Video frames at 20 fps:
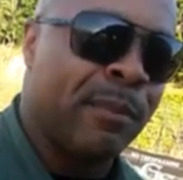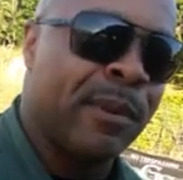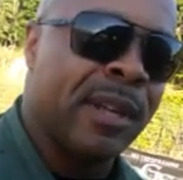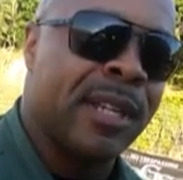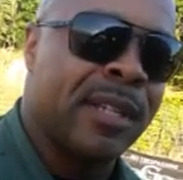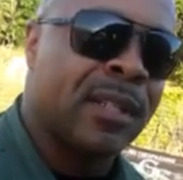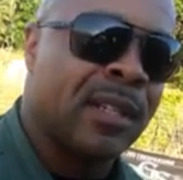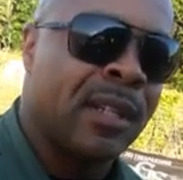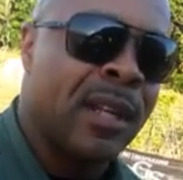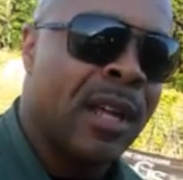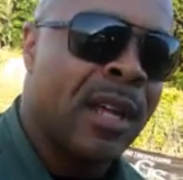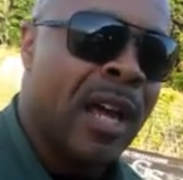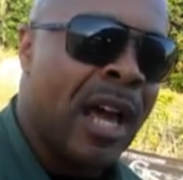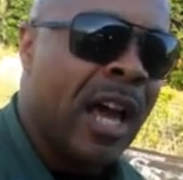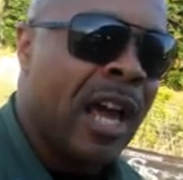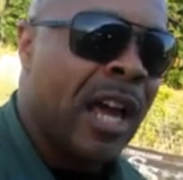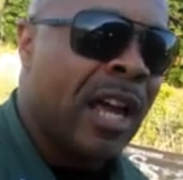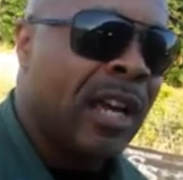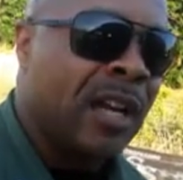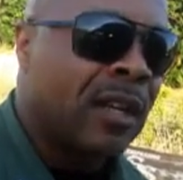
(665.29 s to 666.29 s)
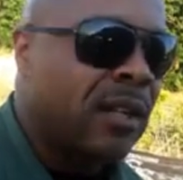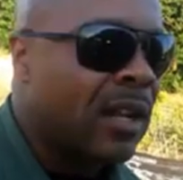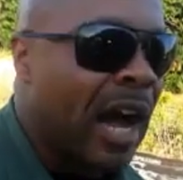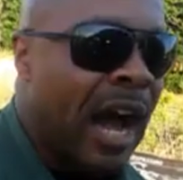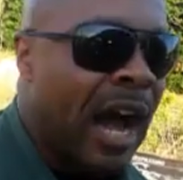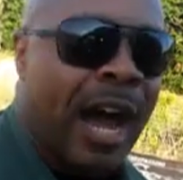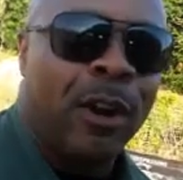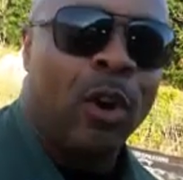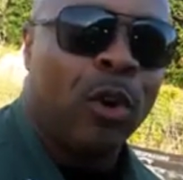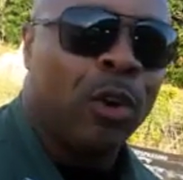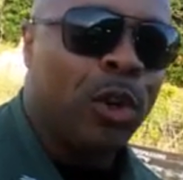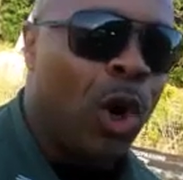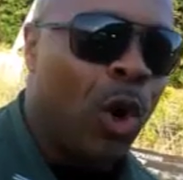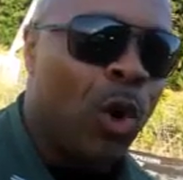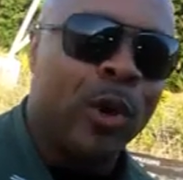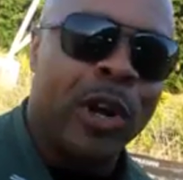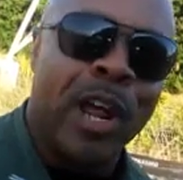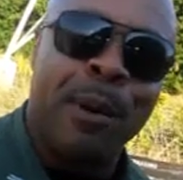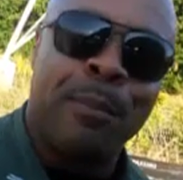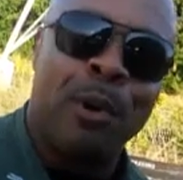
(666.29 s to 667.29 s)
Ma'am, listen. I don't know
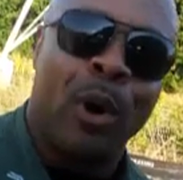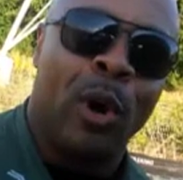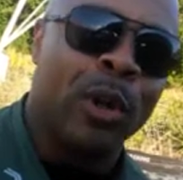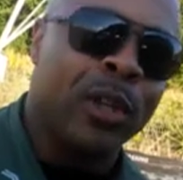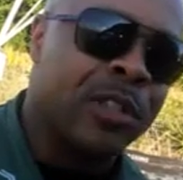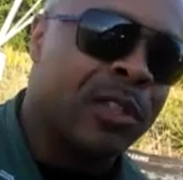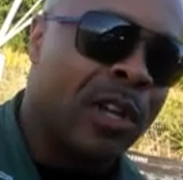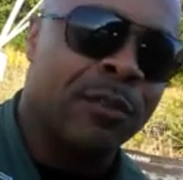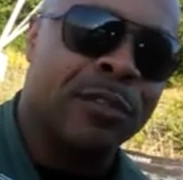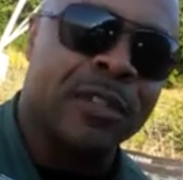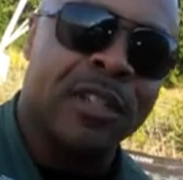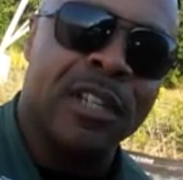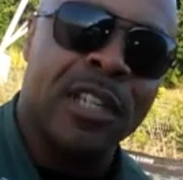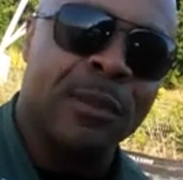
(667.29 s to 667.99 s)
who that police officer is.